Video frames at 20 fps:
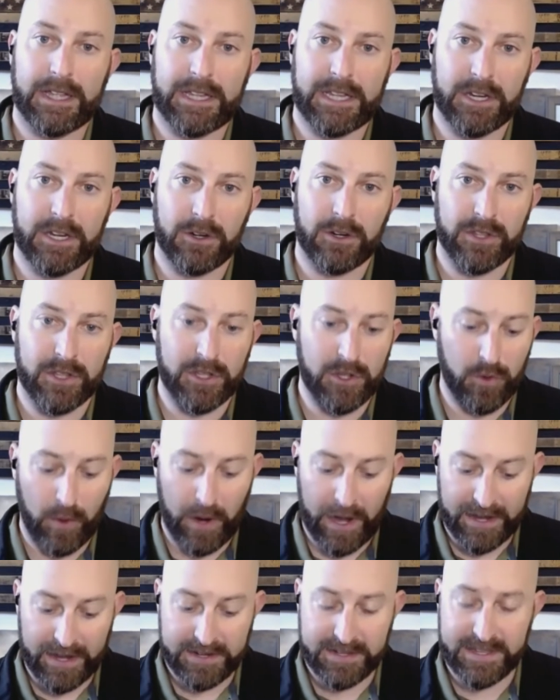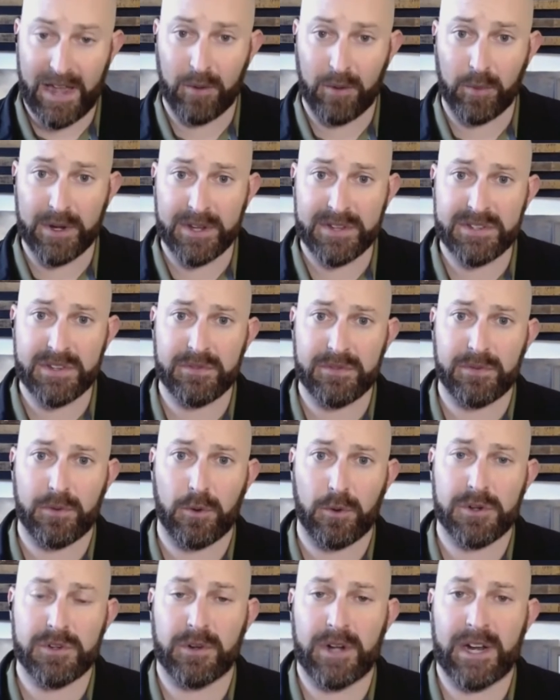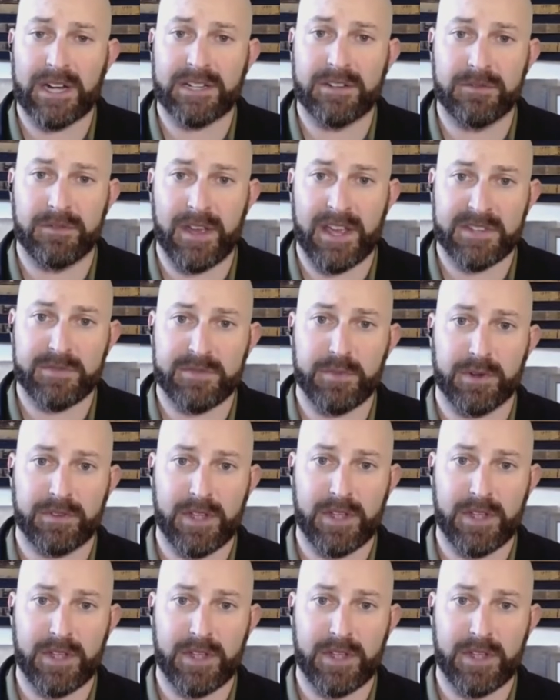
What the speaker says: Here in the US, that risk of foreign direct investment,